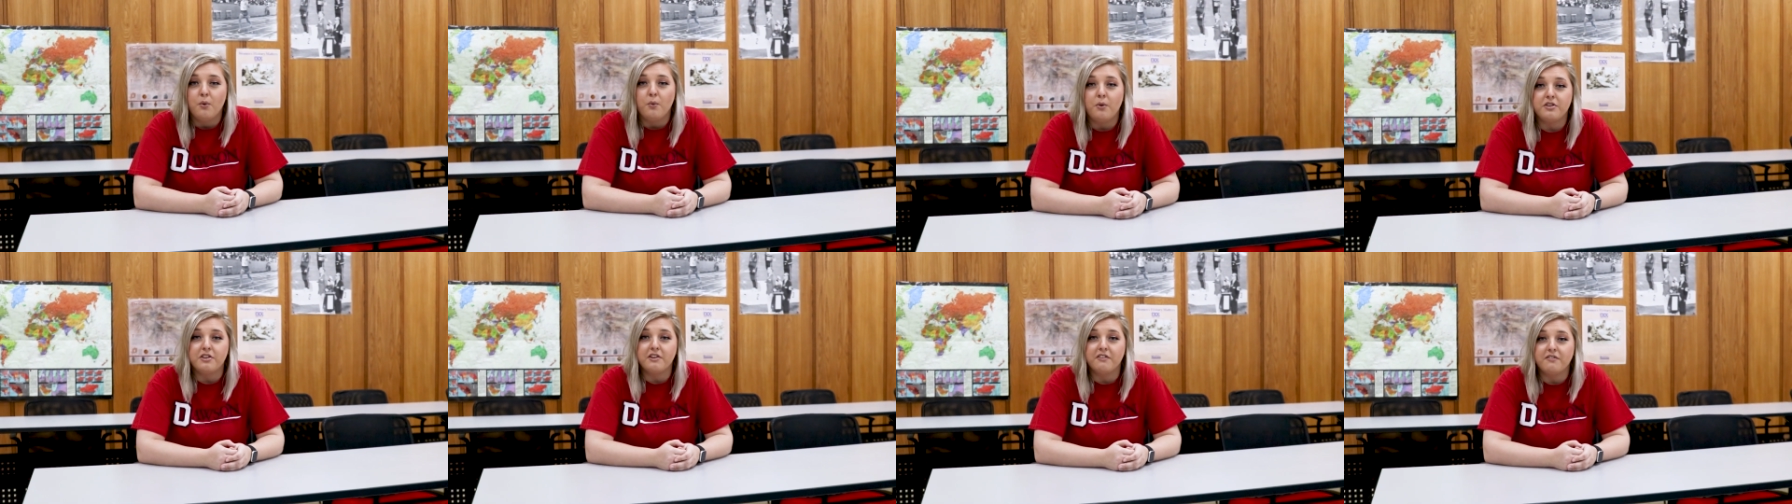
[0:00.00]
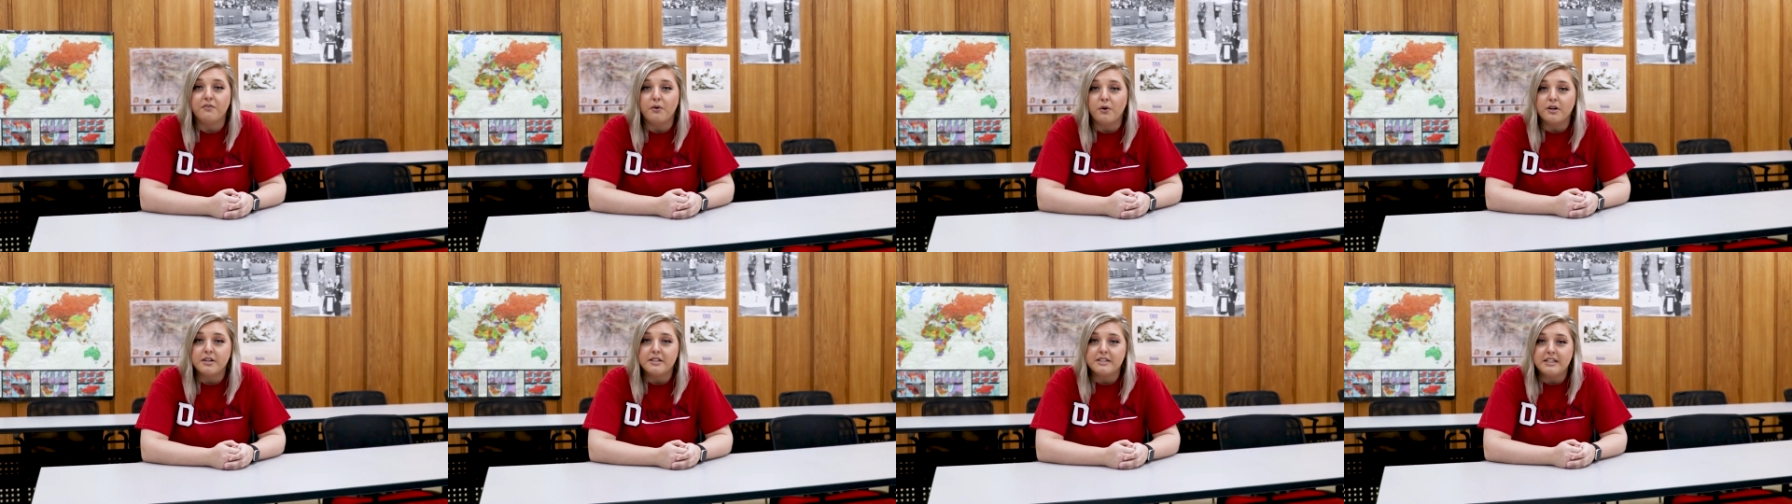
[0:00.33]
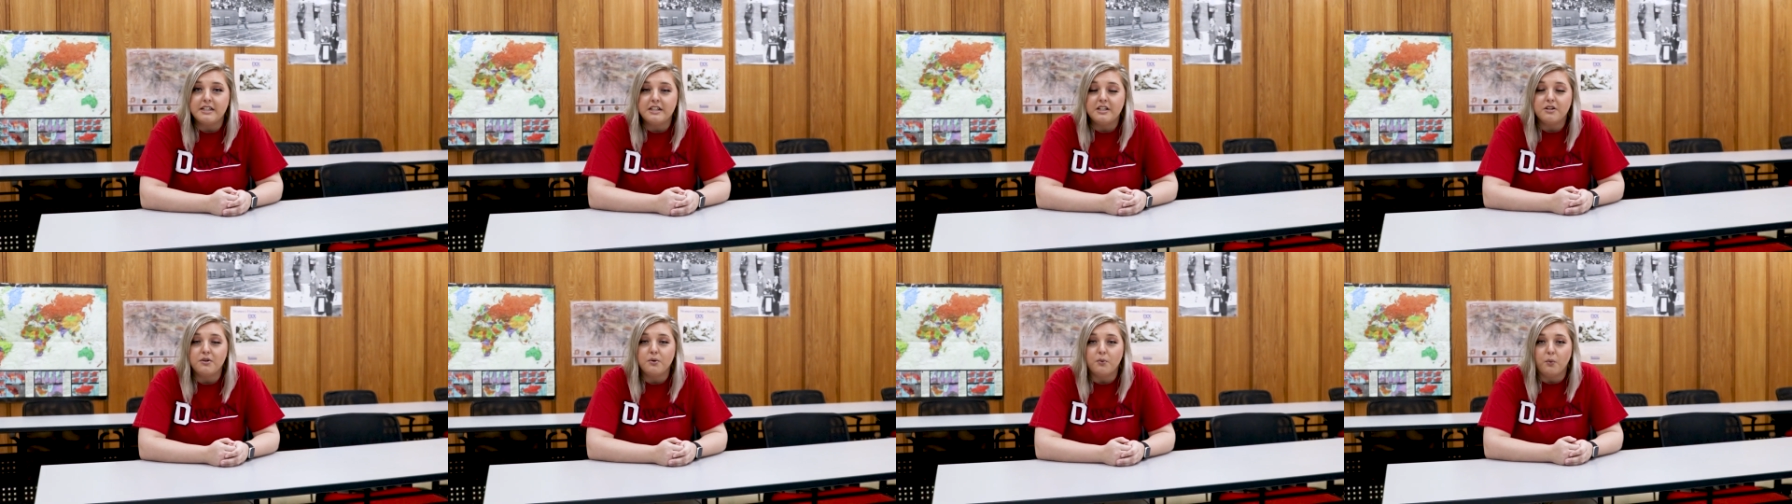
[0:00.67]
With a
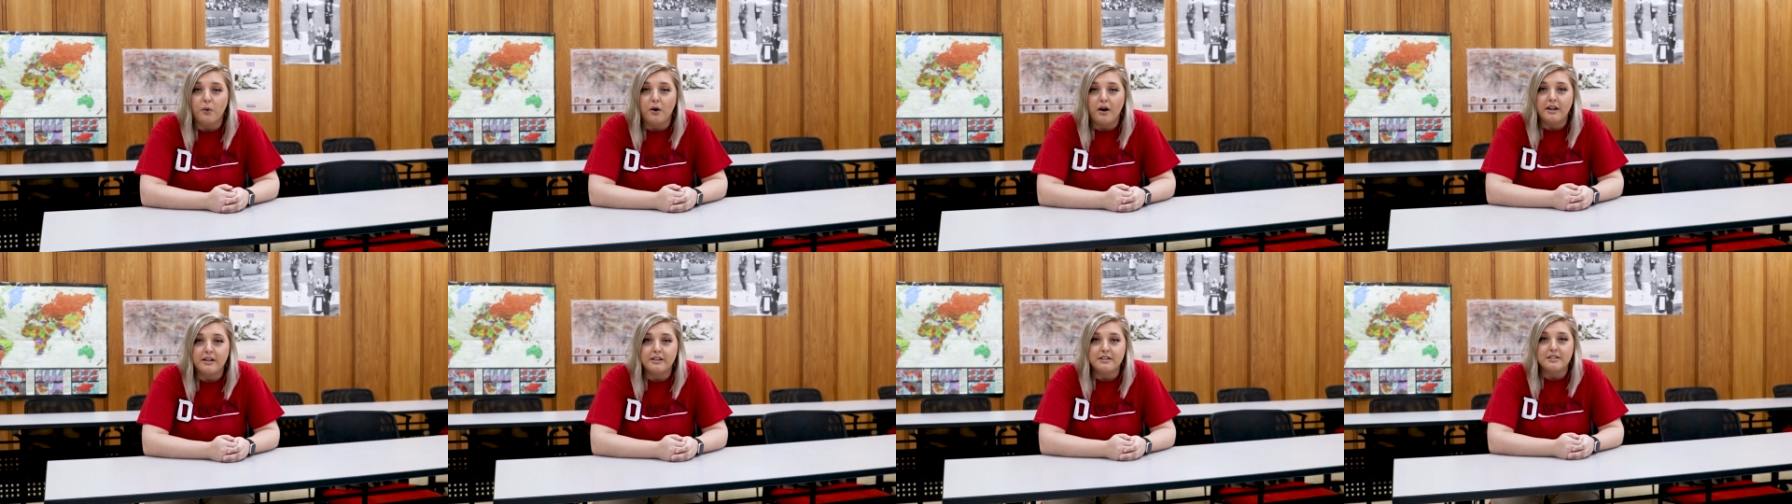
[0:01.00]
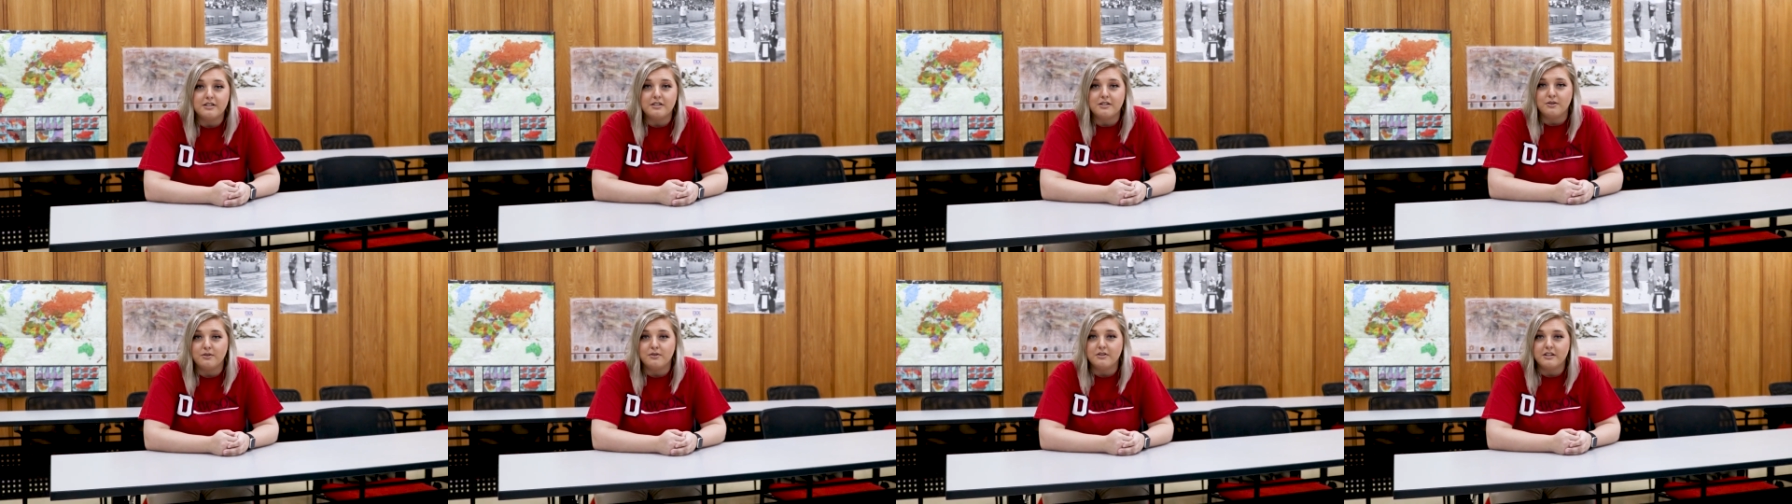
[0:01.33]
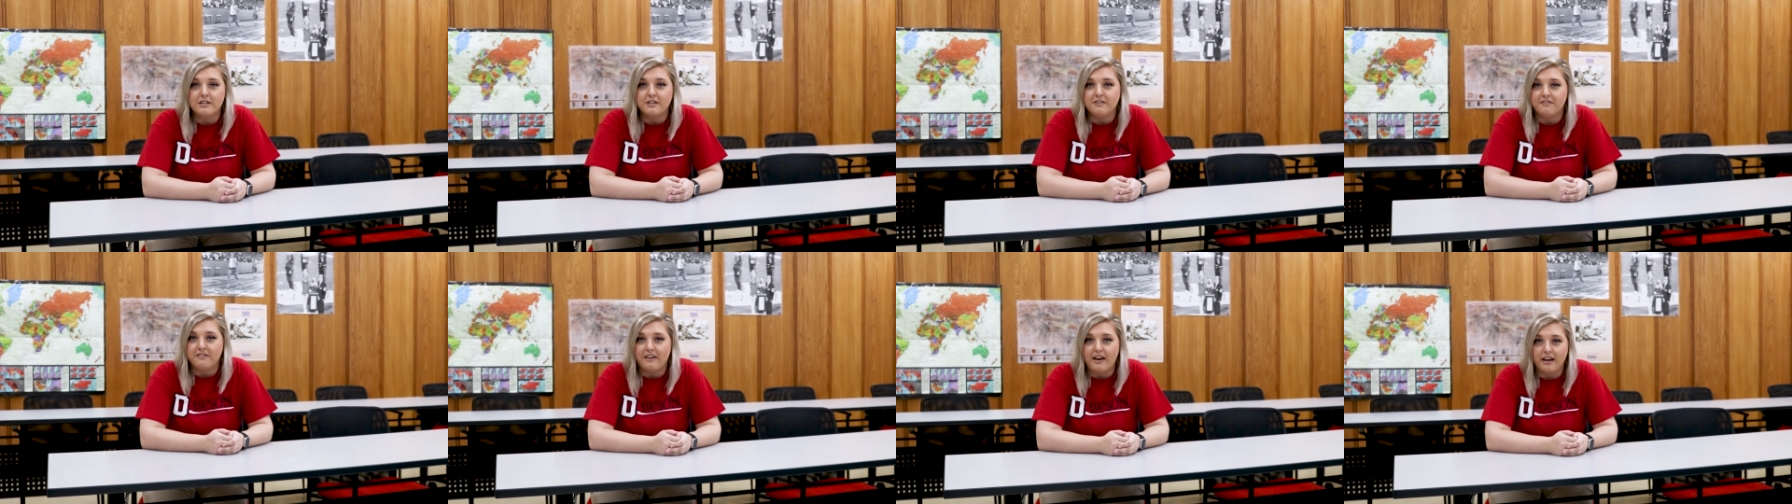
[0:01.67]
14 to 1
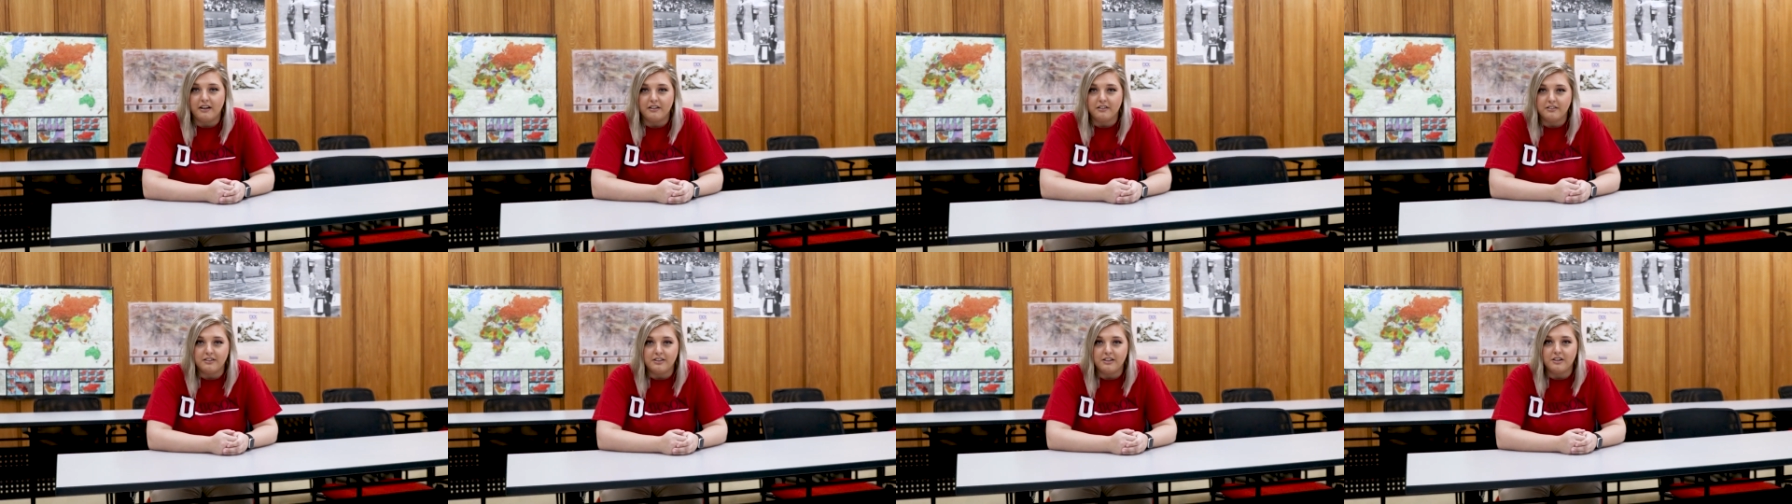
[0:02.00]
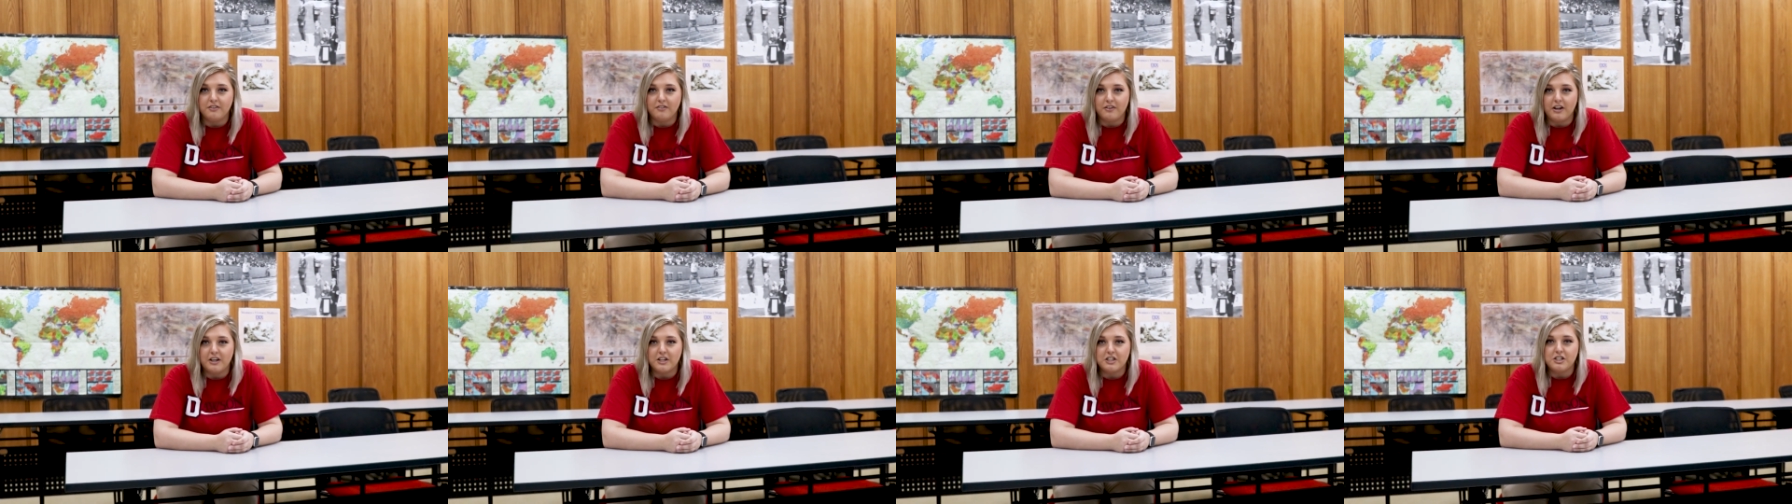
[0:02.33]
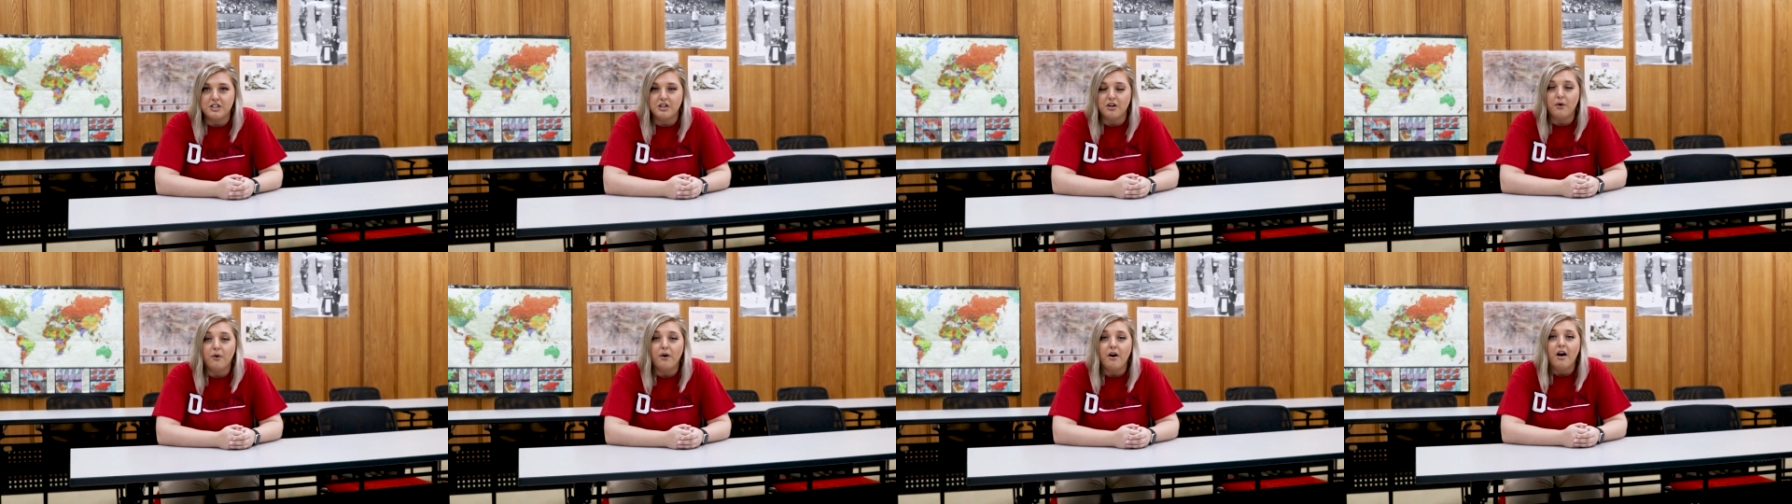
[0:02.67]
student to faculty
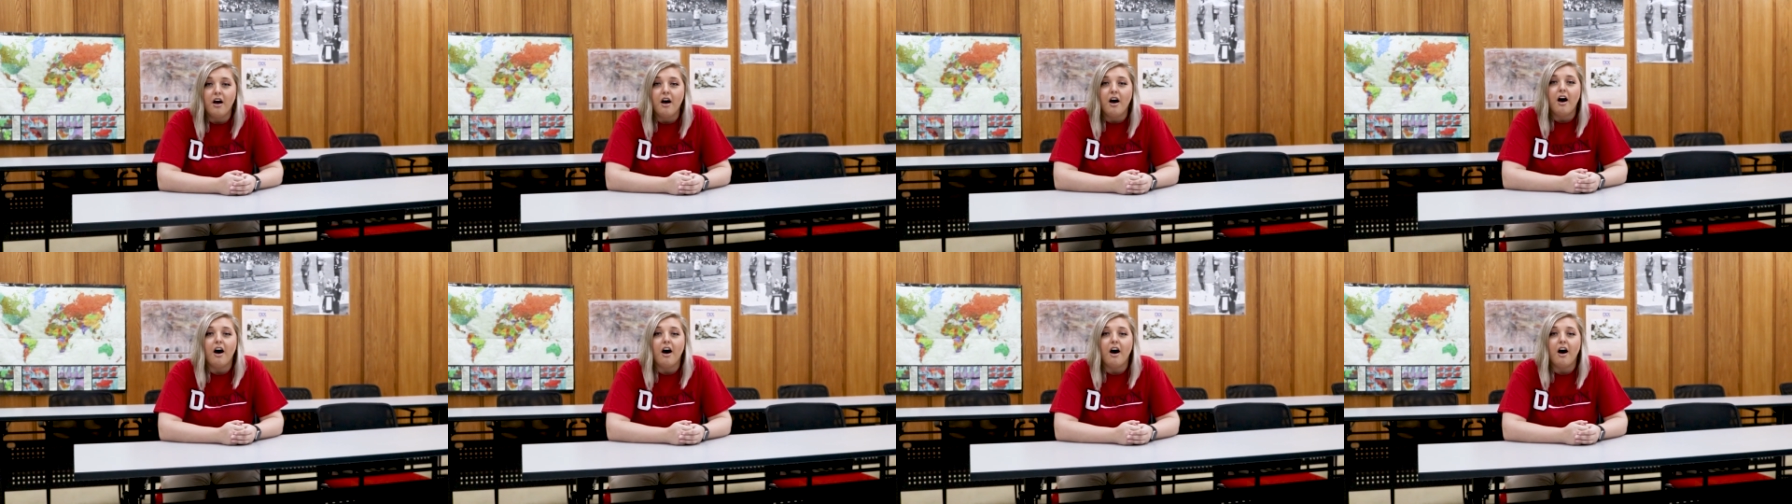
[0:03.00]
ratio,